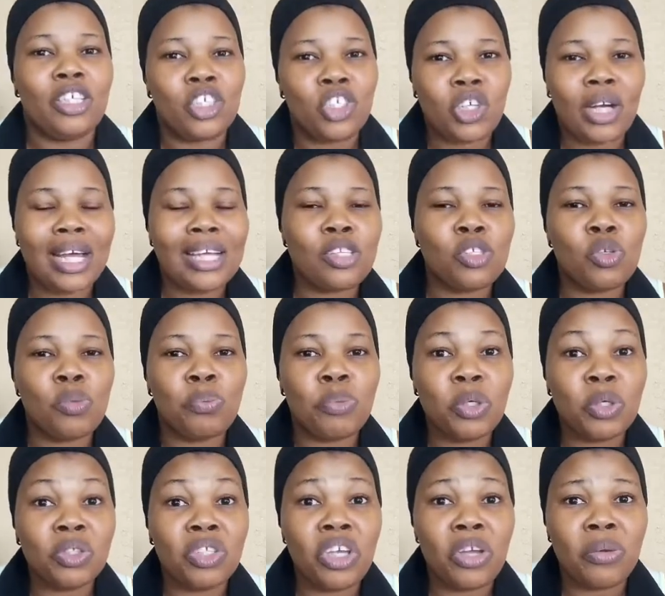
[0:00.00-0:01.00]
trying to
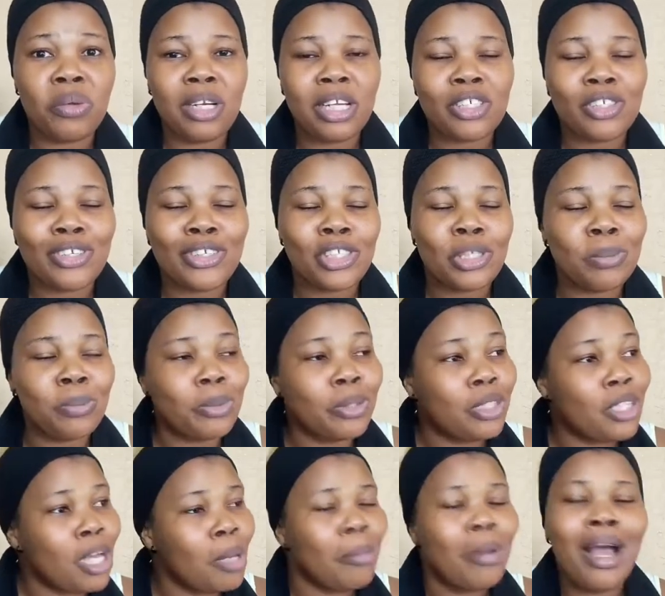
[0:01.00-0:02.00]
build a relationship with
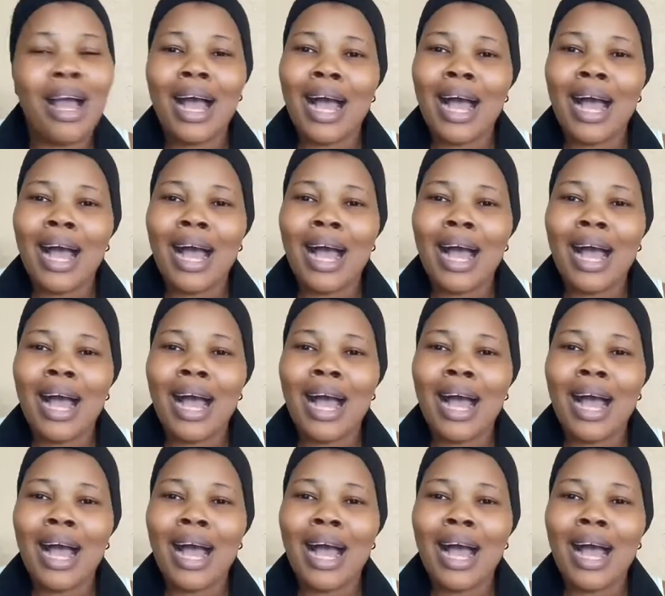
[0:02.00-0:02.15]
them.